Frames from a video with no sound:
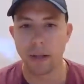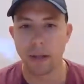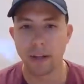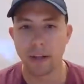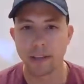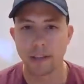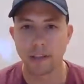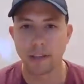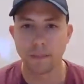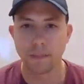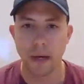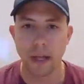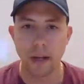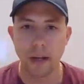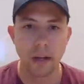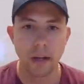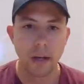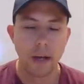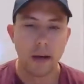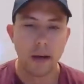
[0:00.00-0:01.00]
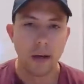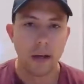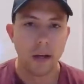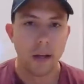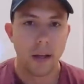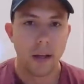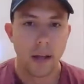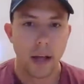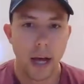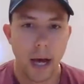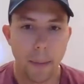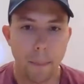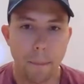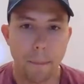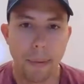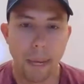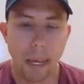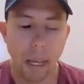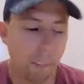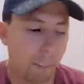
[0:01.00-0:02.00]
I mean, this has been
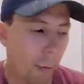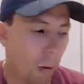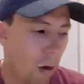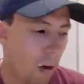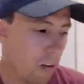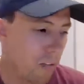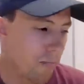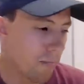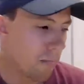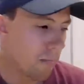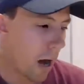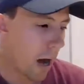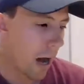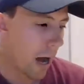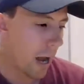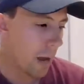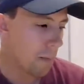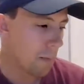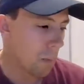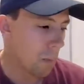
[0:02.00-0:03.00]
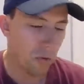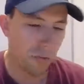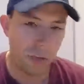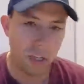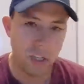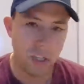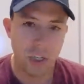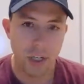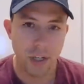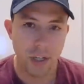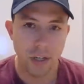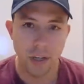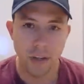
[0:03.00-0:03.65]
a big part of my motivation